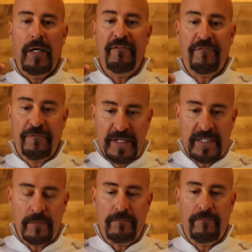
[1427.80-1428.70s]
and
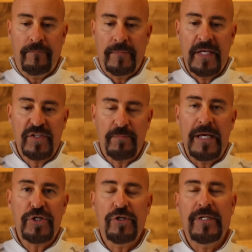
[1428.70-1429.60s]
freedom is
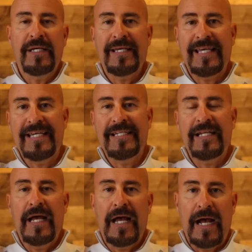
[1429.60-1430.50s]
measured
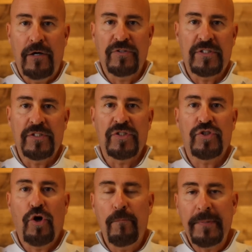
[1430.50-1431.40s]
in ounces.
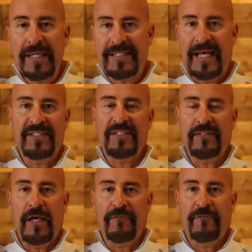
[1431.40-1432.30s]
Don't be a debt
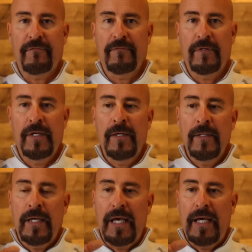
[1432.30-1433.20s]
slave.
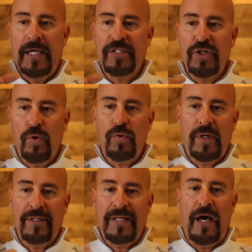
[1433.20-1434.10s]
And don't
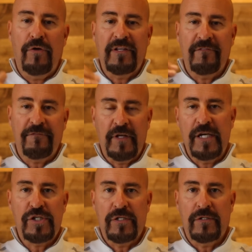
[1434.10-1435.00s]
allow the
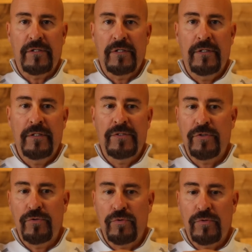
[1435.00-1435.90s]
inflation
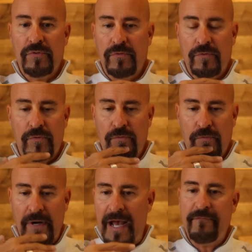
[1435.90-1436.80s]
to
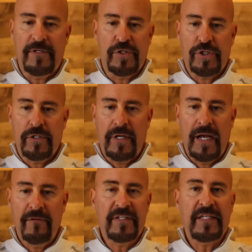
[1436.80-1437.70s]
ravage
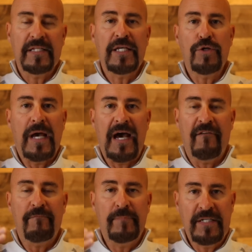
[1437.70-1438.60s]
everything that you
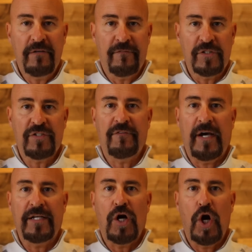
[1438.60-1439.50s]
have. Be
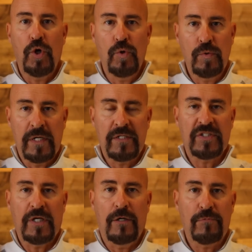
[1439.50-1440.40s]
diversified. Own
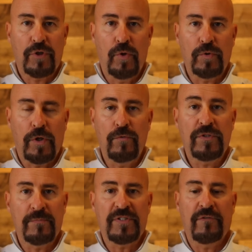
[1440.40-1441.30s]
some gold. Own
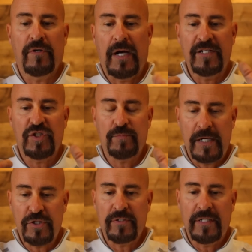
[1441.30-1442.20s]
some silver. I
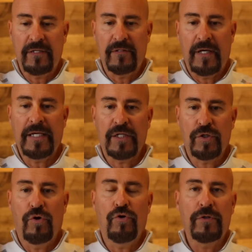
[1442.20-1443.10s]
especially like
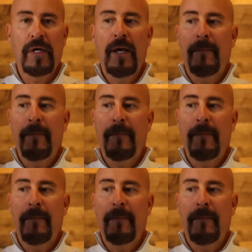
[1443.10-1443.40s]
gold